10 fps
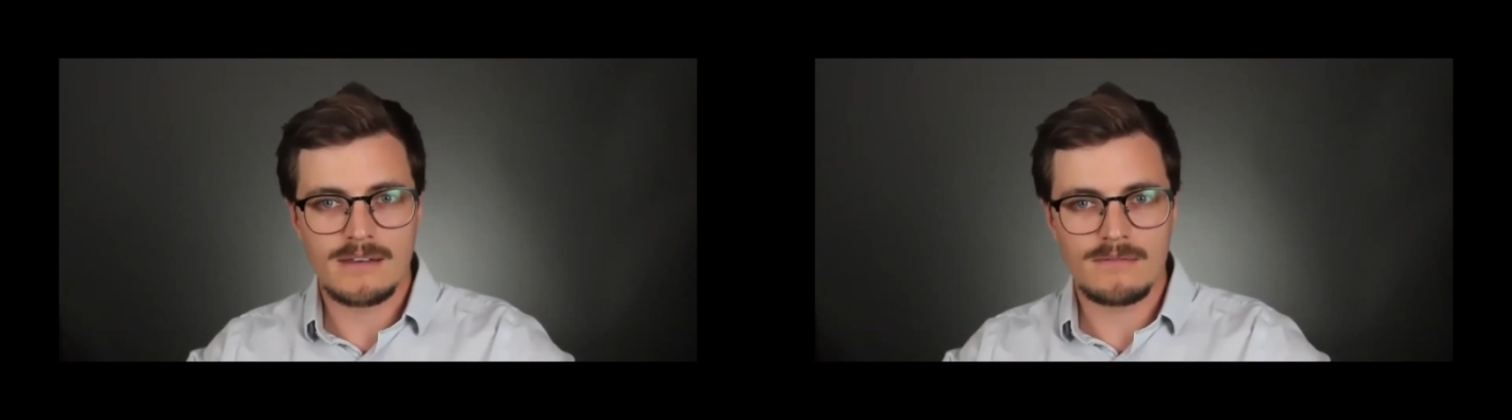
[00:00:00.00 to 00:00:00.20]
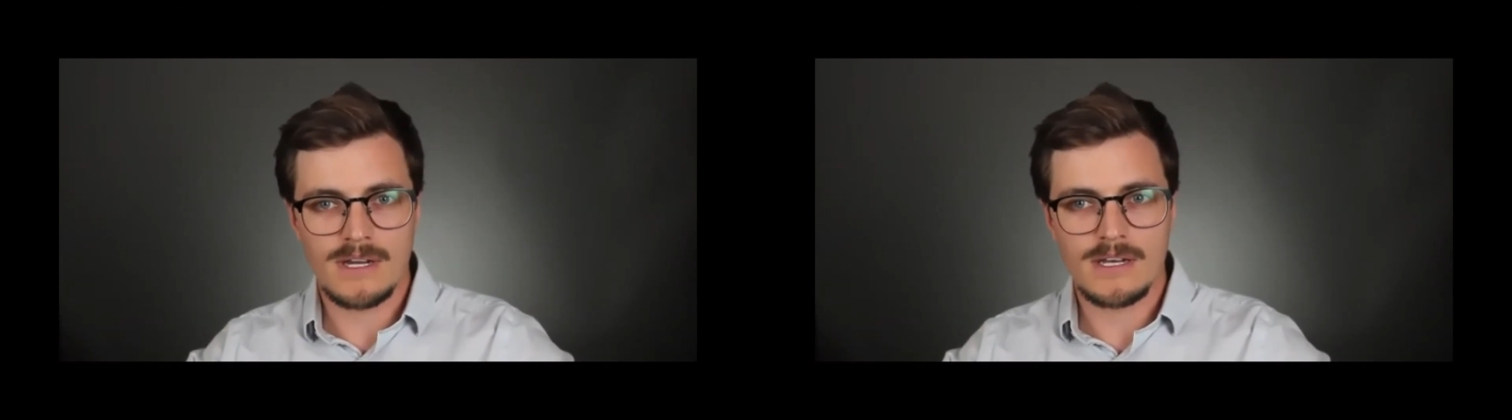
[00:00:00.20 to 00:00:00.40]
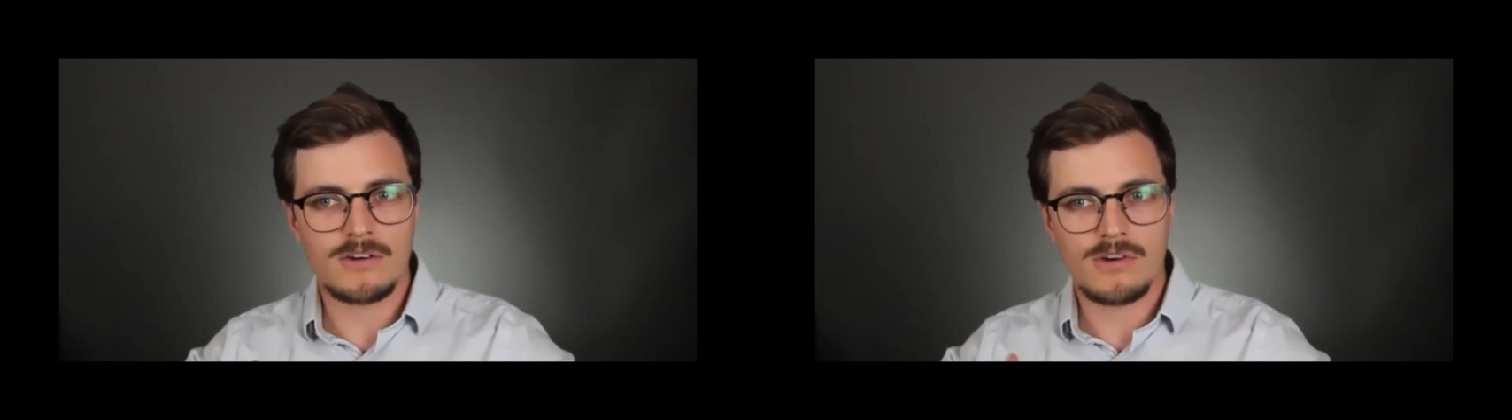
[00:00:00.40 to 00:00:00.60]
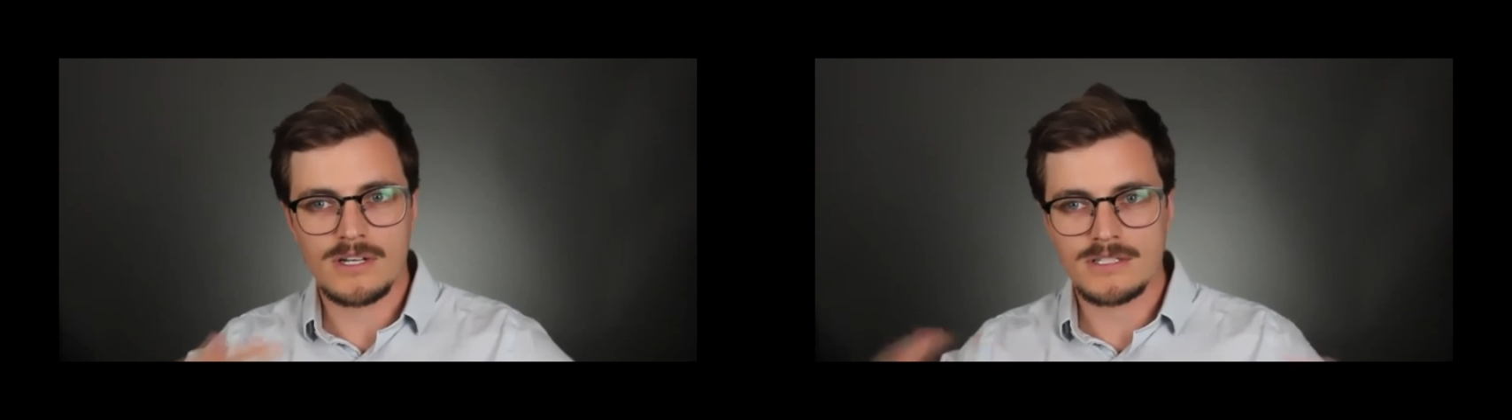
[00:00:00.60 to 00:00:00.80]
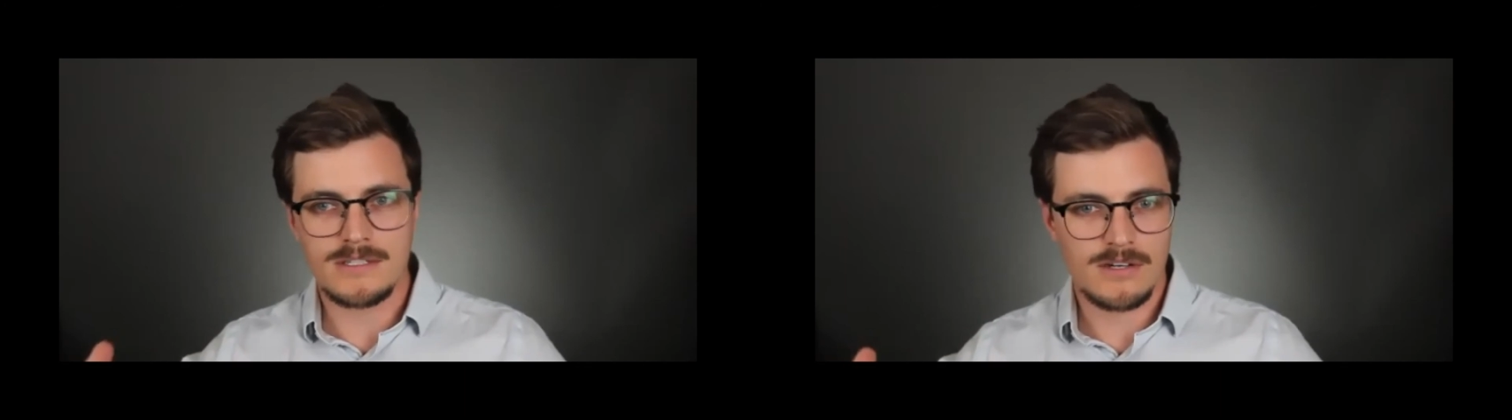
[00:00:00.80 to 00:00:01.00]
right,
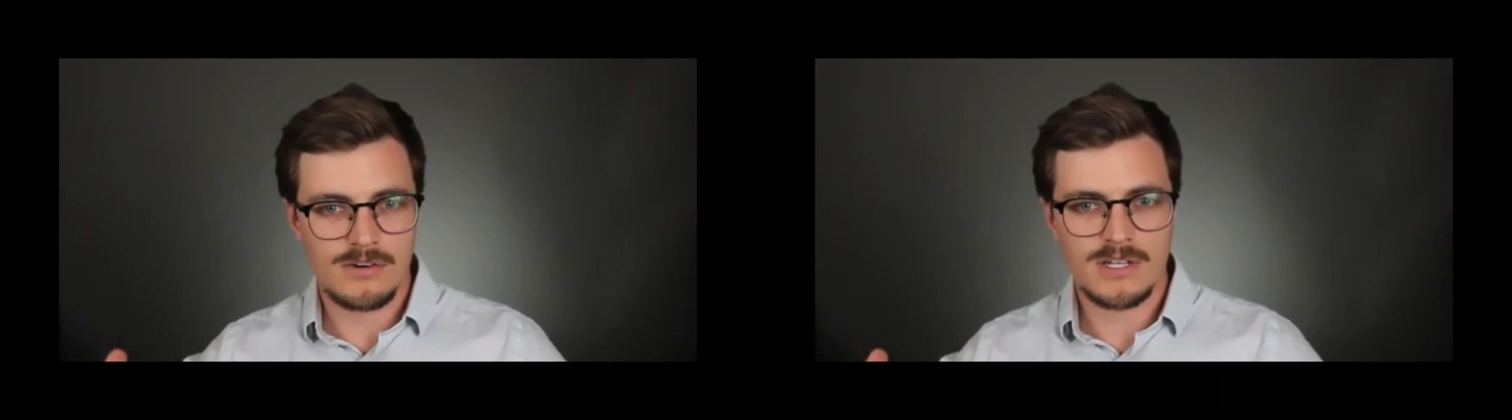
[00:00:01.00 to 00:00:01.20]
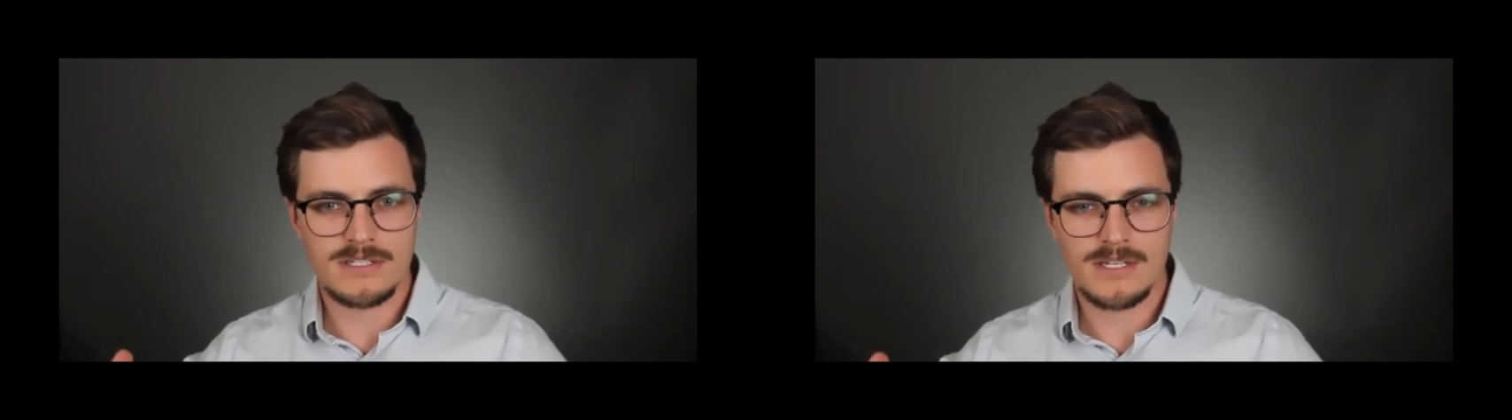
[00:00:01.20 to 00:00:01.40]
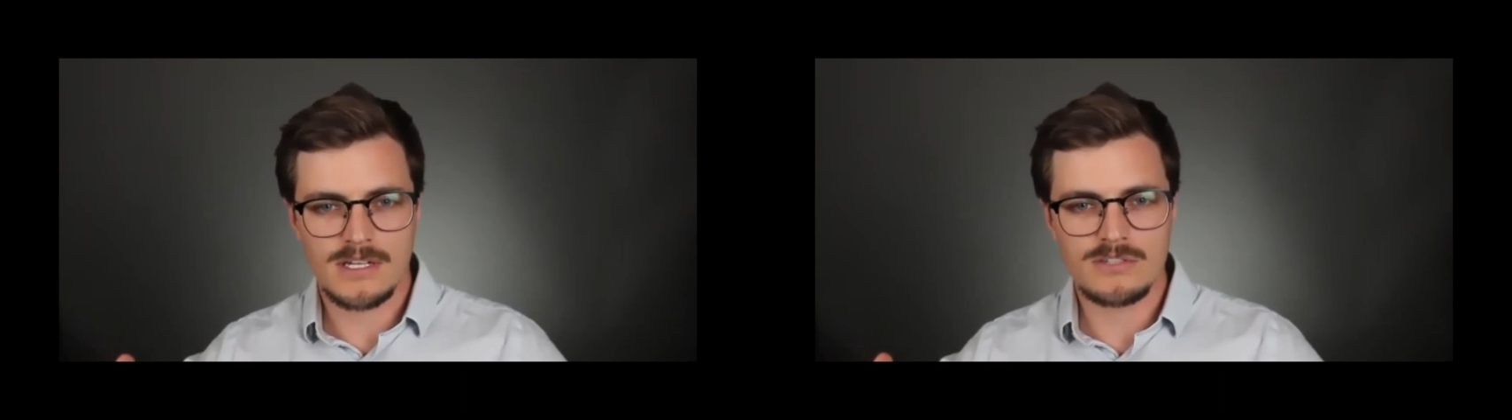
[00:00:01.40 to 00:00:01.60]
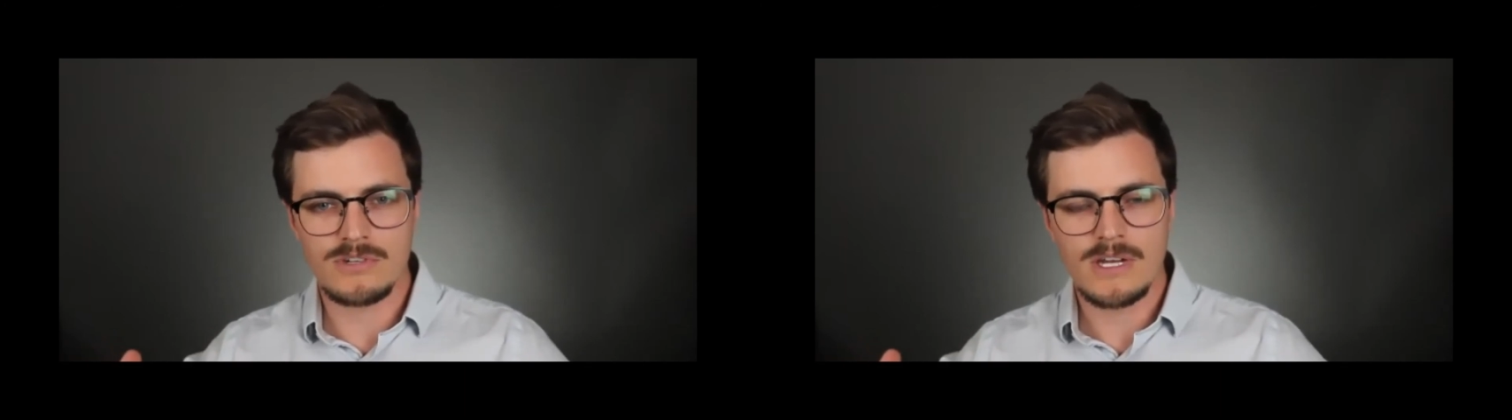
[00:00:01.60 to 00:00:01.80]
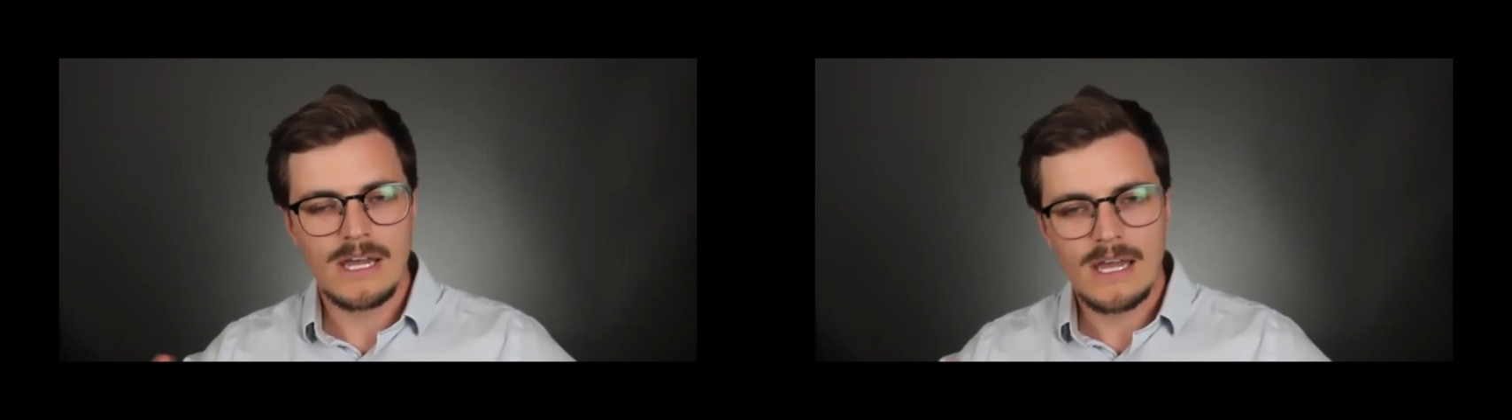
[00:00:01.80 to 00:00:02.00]
across the country.